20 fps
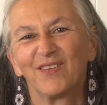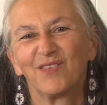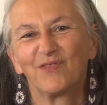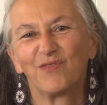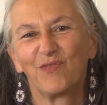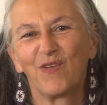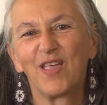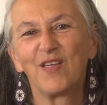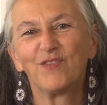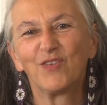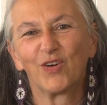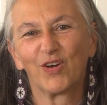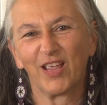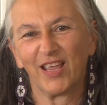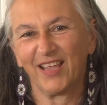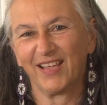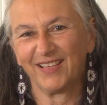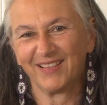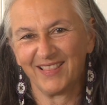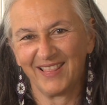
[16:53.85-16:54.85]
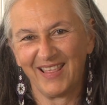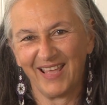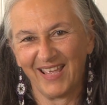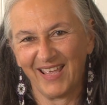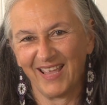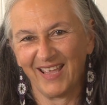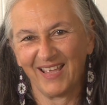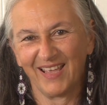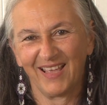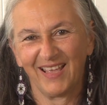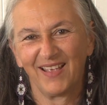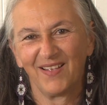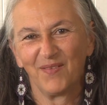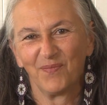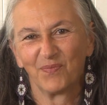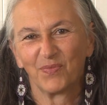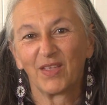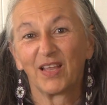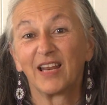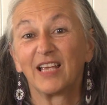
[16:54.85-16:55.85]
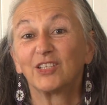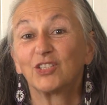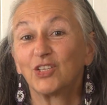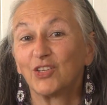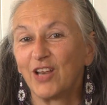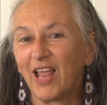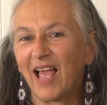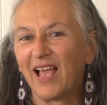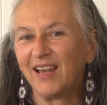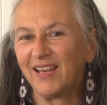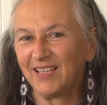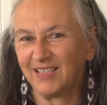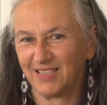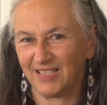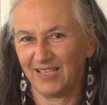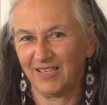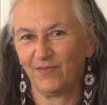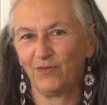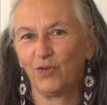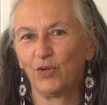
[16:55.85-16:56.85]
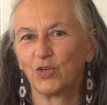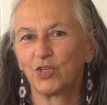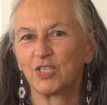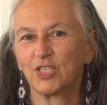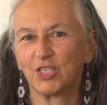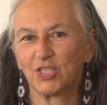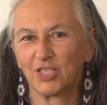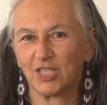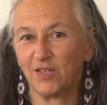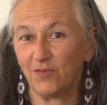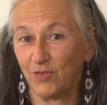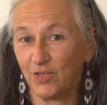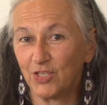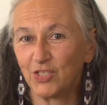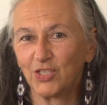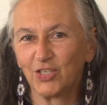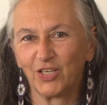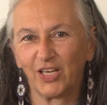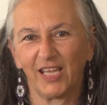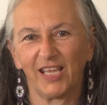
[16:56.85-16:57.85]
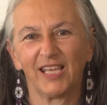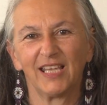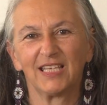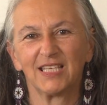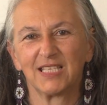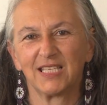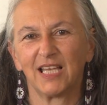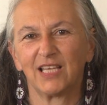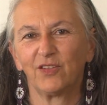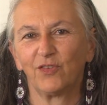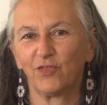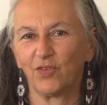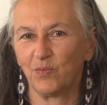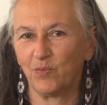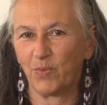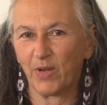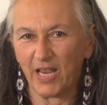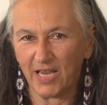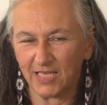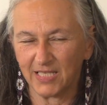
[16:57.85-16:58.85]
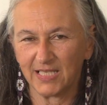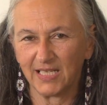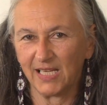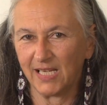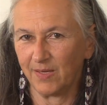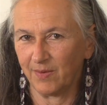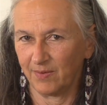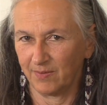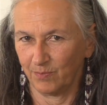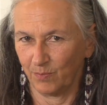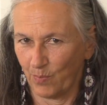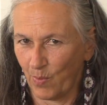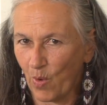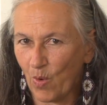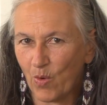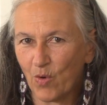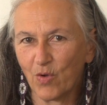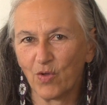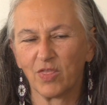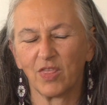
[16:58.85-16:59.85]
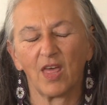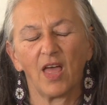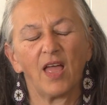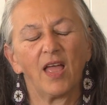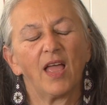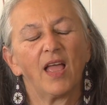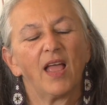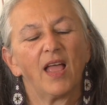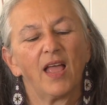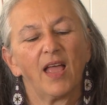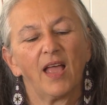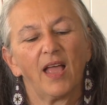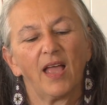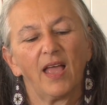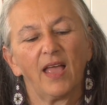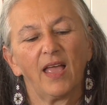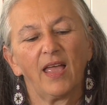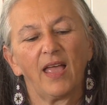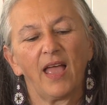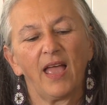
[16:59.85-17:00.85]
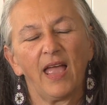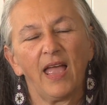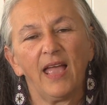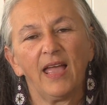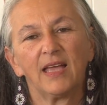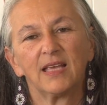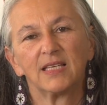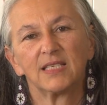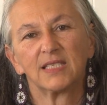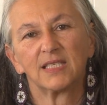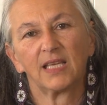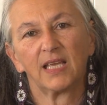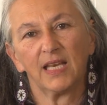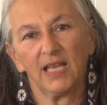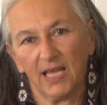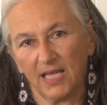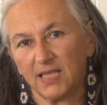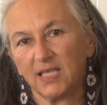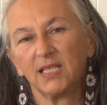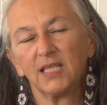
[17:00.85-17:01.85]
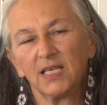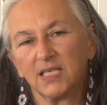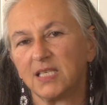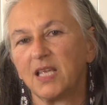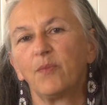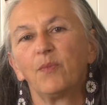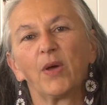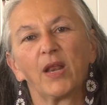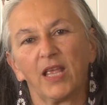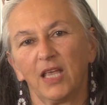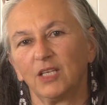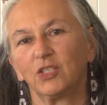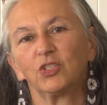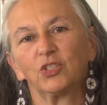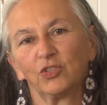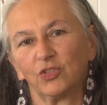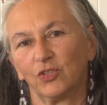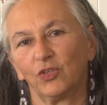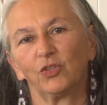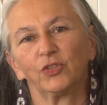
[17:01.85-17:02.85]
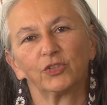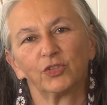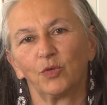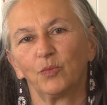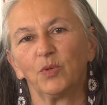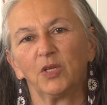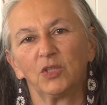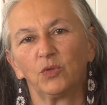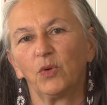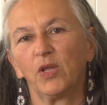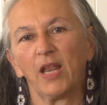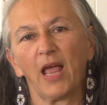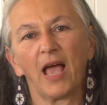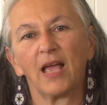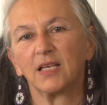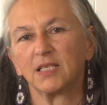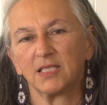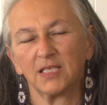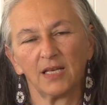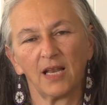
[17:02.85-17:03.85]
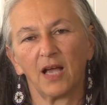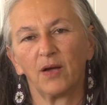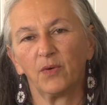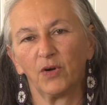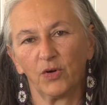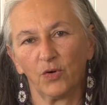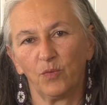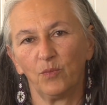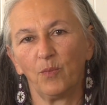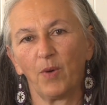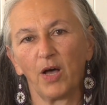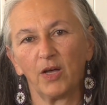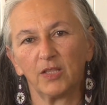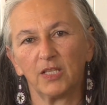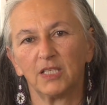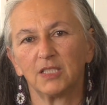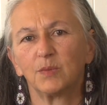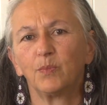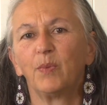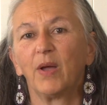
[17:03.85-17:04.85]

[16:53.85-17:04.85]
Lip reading: favoring the rationality versus the visioning instead of embracing both, has created a separation also between us and our own bodies.